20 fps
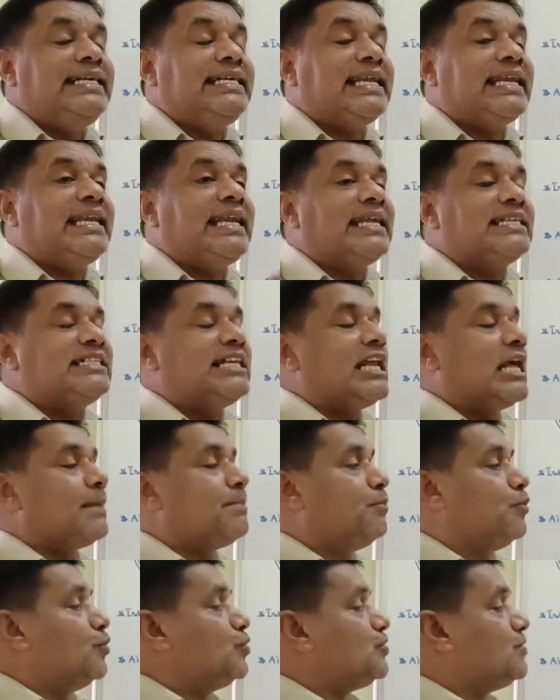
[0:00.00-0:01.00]
international
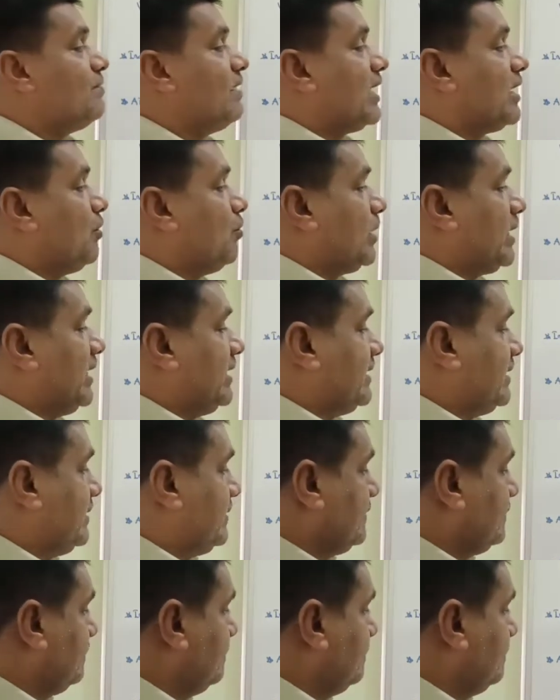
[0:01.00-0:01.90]
airports were located.